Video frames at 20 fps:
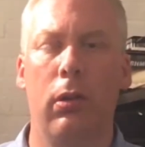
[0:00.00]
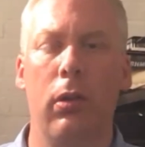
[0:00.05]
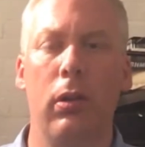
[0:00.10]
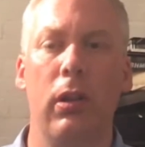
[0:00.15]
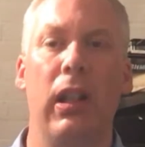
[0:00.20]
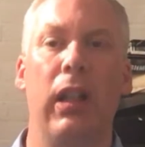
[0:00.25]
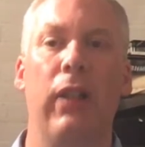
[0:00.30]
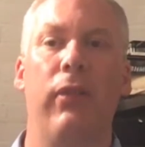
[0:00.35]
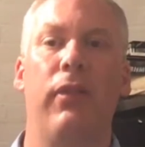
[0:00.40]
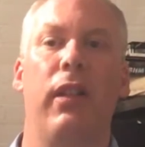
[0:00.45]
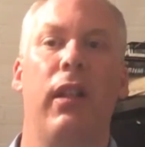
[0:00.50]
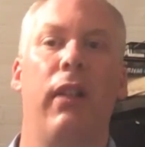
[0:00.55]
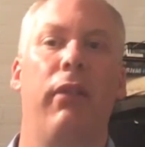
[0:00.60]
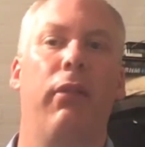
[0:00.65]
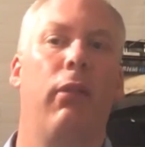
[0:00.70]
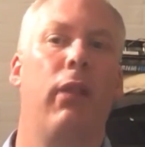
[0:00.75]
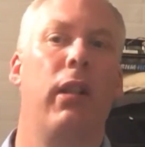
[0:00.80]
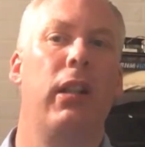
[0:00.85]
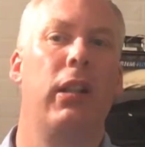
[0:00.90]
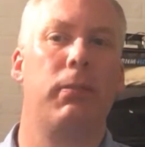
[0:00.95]
Good evening
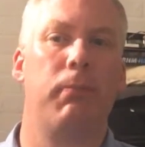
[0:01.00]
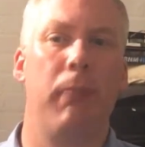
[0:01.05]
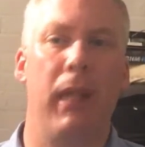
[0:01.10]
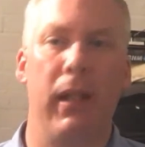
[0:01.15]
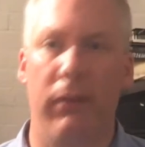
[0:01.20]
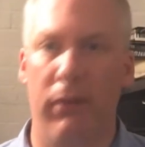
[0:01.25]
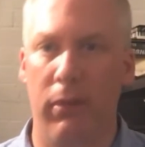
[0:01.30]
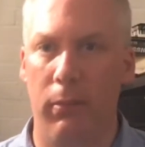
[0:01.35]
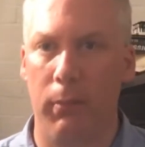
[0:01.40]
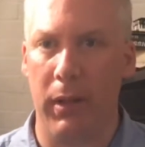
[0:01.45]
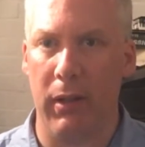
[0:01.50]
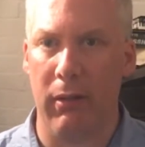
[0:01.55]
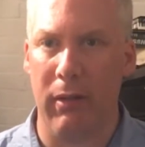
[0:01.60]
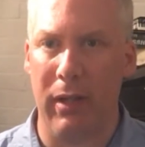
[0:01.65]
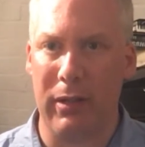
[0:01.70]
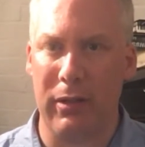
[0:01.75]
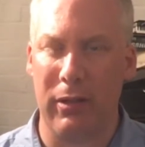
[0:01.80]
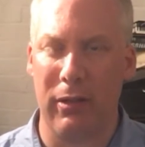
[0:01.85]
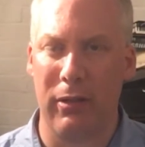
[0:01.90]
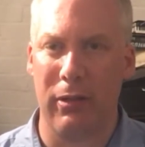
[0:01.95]
everyone, it's Ben from B L
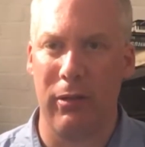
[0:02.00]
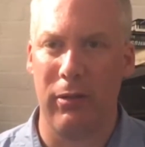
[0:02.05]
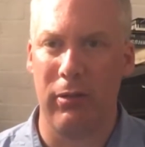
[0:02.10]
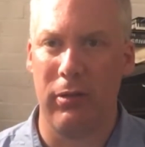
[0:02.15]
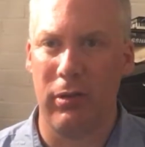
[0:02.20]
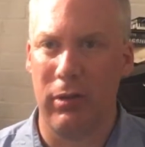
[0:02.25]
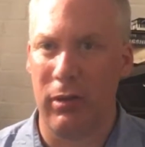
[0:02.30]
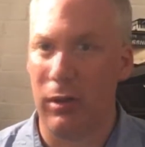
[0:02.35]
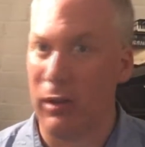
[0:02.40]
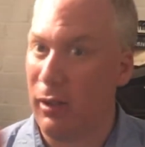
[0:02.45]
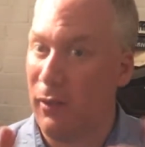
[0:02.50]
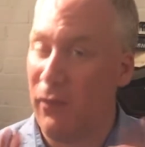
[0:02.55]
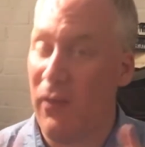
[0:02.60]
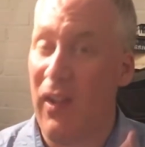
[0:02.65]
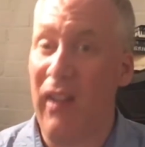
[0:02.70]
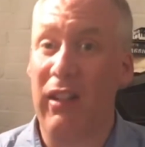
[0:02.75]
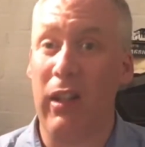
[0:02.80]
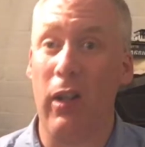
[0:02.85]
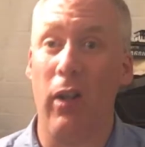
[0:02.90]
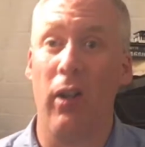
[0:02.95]
I T Solutions on this
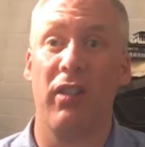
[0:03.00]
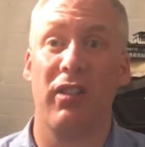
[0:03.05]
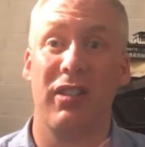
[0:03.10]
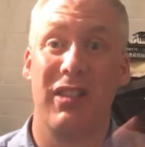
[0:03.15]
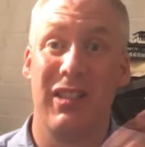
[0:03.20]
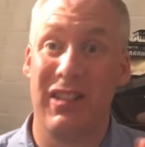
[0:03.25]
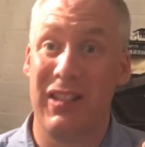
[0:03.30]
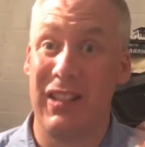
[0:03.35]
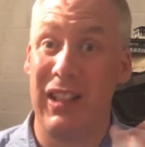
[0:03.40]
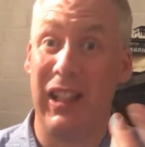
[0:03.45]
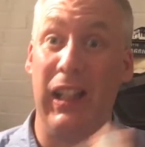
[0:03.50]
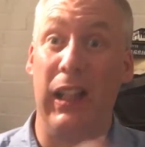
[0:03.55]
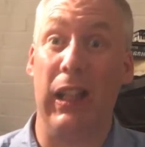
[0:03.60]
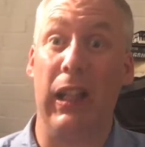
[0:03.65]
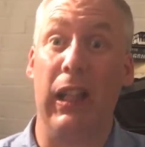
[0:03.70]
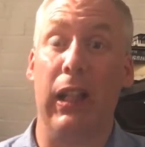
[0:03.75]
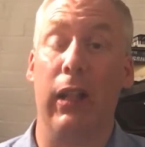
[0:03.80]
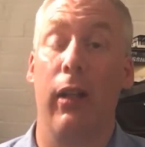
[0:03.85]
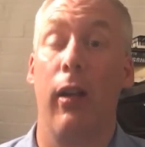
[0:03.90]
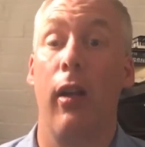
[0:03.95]
very hot,
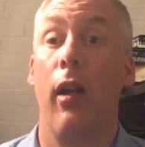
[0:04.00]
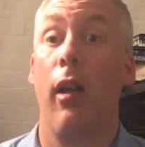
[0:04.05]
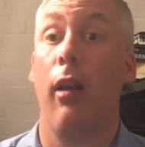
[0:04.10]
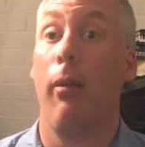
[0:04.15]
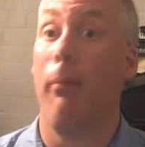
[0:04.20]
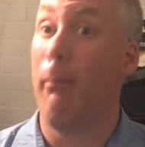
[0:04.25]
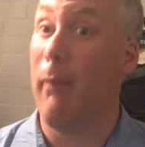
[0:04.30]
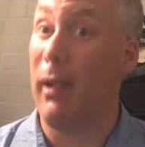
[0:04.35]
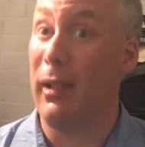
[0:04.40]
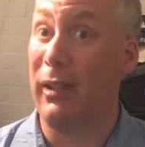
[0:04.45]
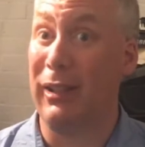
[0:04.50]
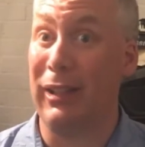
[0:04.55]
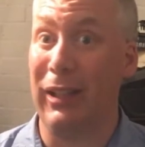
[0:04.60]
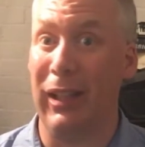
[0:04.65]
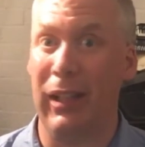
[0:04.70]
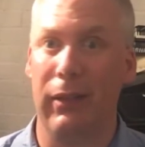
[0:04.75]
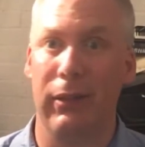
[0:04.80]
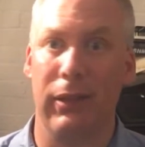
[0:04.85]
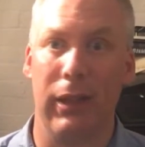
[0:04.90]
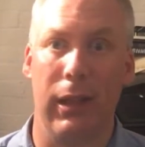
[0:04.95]
sticky Monday
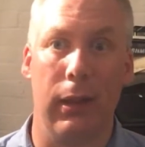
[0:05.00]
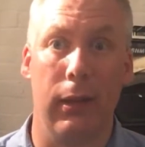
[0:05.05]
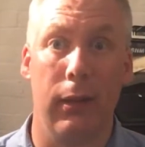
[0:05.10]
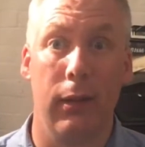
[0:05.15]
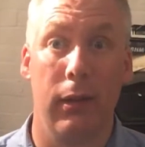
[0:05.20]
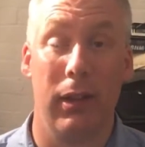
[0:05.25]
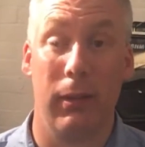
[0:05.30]
evening.